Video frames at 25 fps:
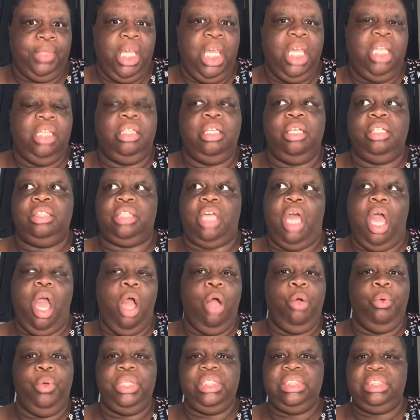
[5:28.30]
There's
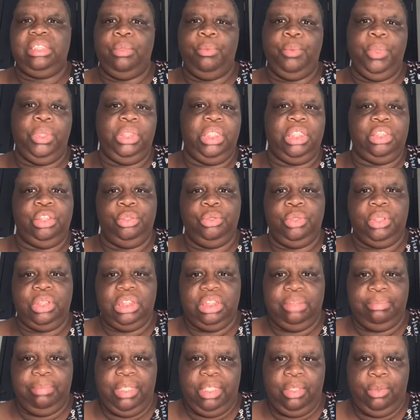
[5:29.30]
always someone that you can
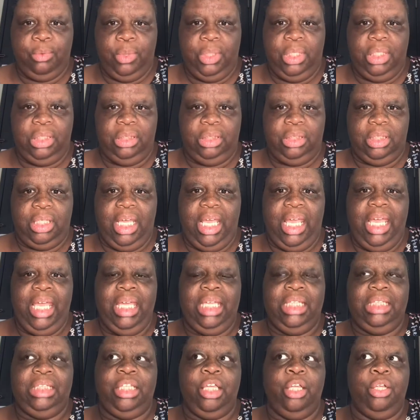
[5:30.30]
speak with,
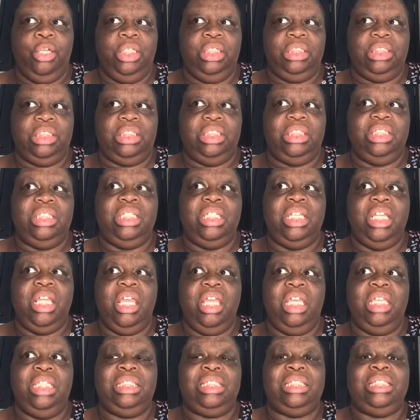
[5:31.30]
and there is
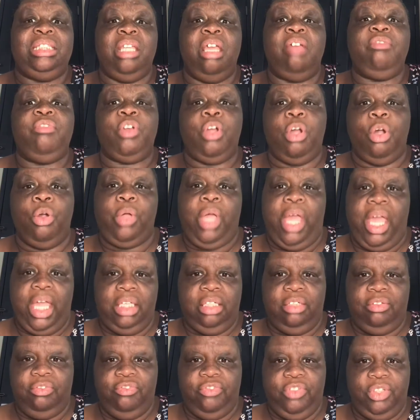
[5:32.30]
it's never okay
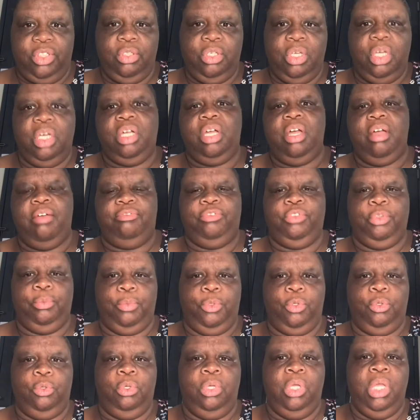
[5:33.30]
to feel
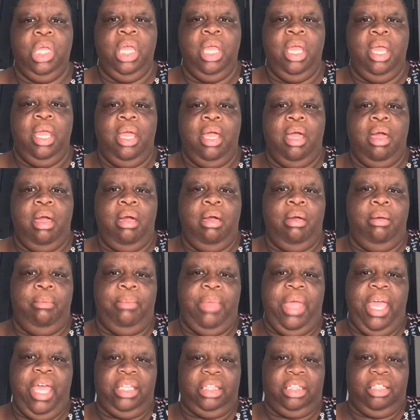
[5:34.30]
uncomfortable
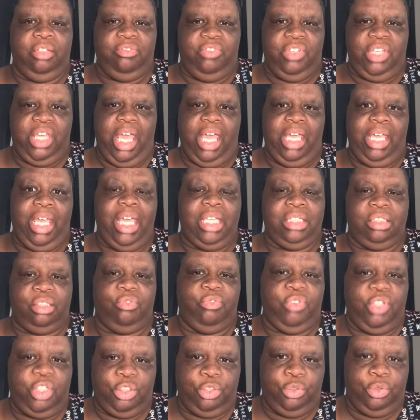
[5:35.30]
at the VA as a
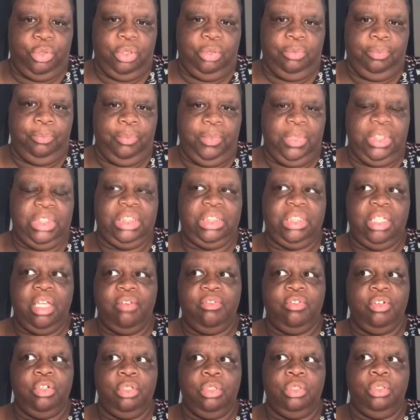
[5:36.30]
veteran. It's
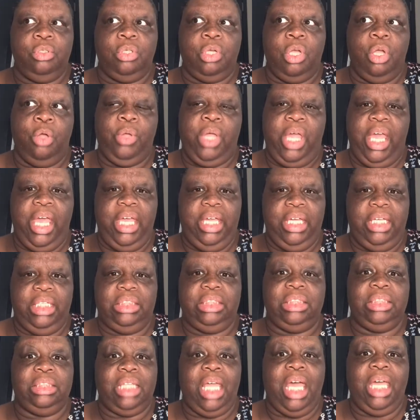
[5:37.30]
never okay
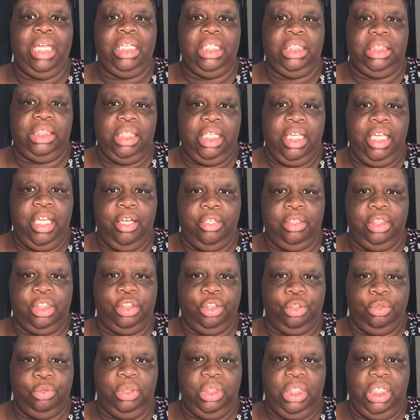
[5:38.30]
to not get the care that
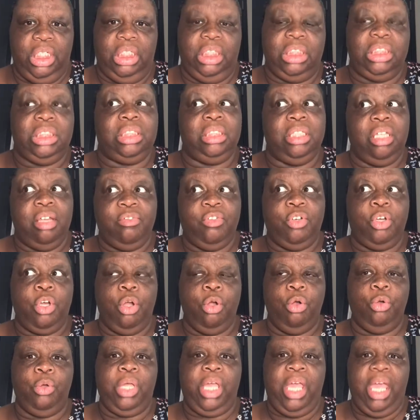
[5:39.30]
you need. It's never
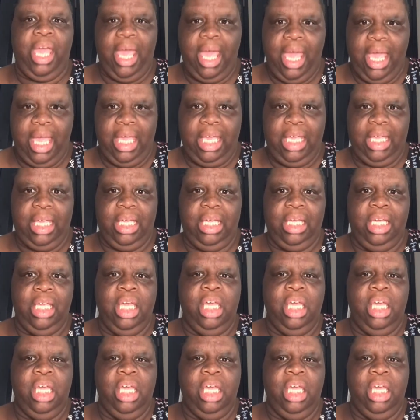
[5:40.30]
okay